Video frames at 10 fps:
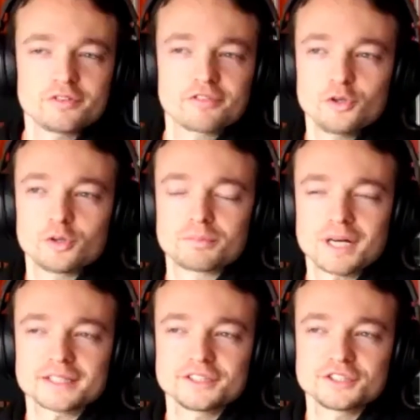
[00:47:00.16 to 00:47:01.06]
thought
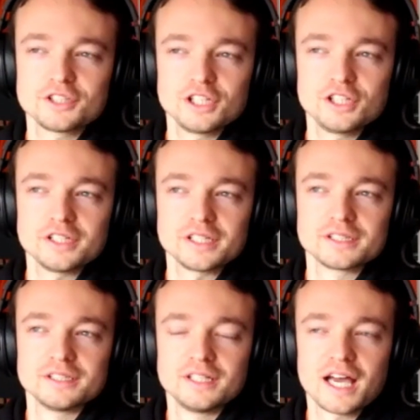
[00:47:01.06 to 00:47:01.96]
practice and
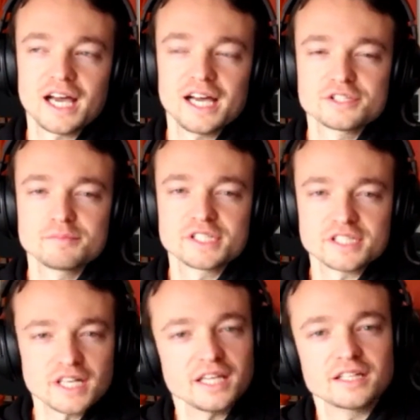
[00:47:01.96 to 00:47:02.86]
learning has
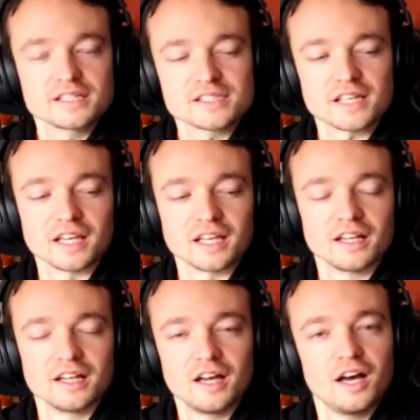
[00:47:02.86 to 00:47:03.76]
mistakes in it?
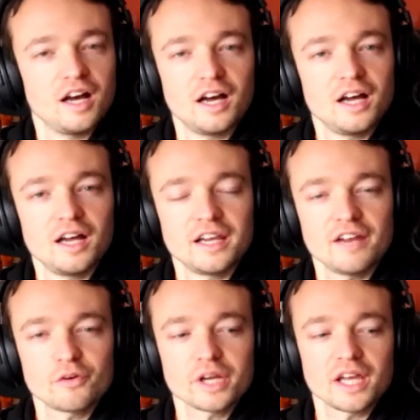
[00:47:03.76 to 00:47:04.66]

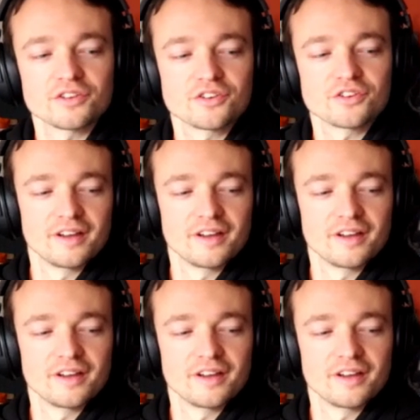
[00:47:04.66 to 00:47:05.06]
Never would have guessed.